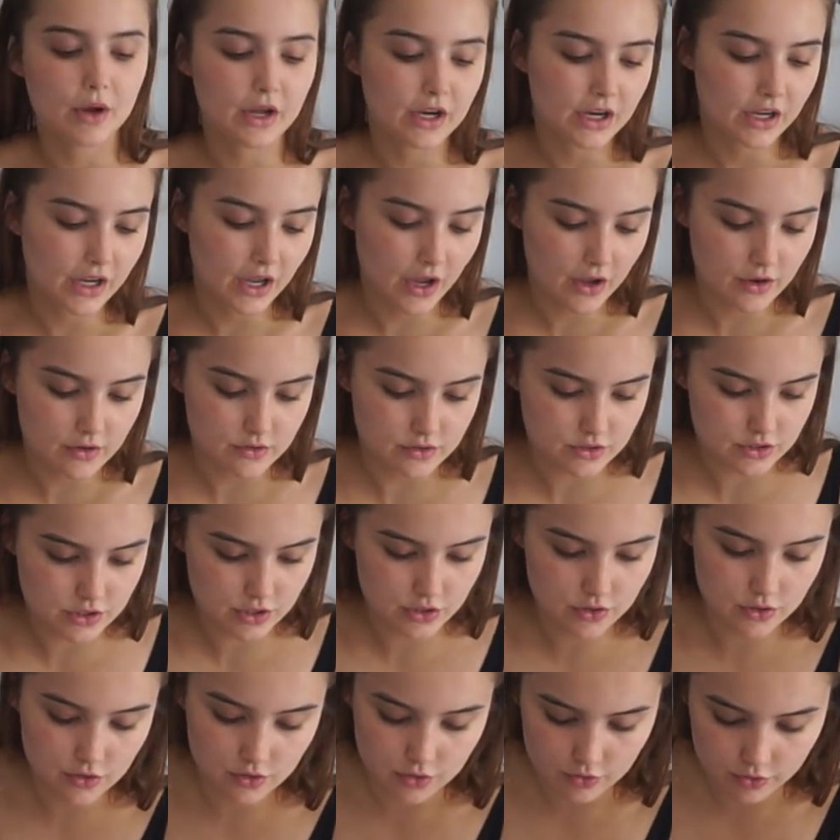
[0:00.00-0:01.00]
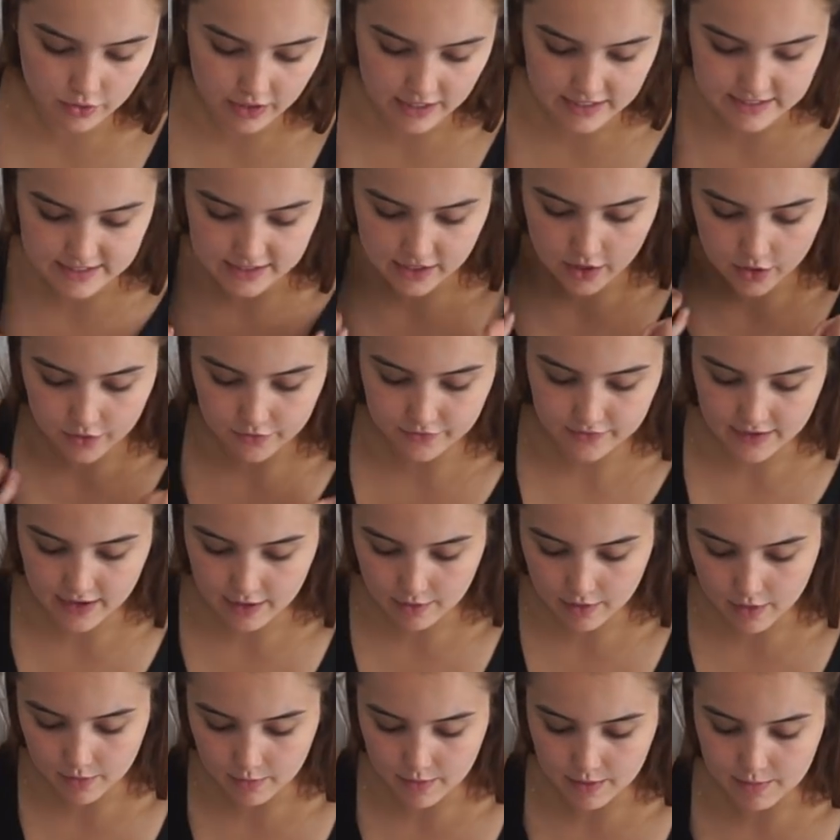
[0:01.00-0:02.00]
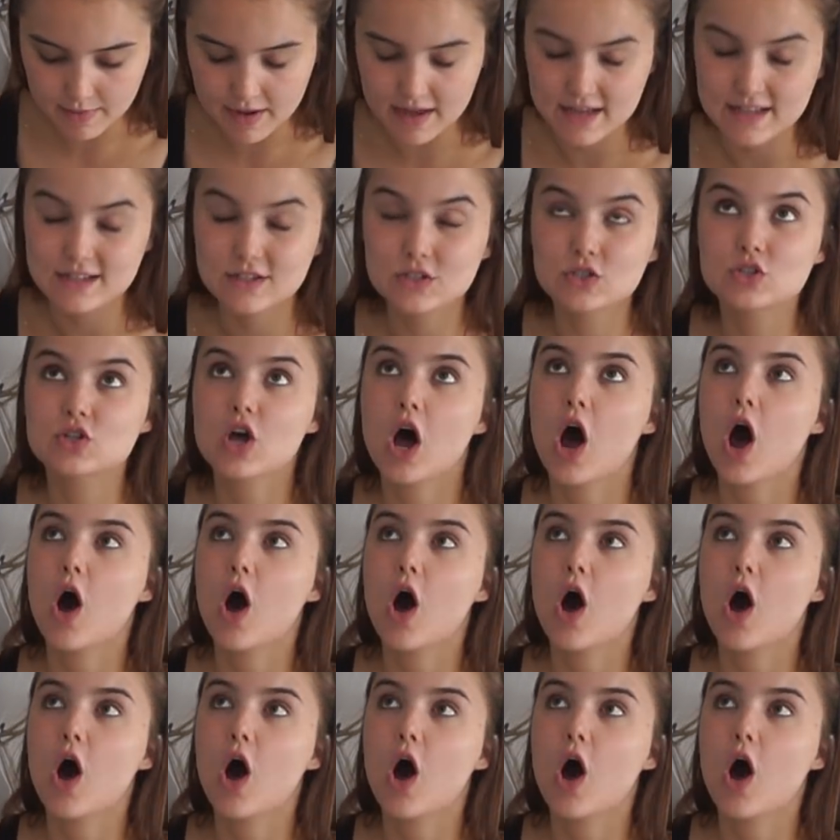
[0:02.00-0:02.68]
We're going to go to Crazy Golf now, aren't we? But it's so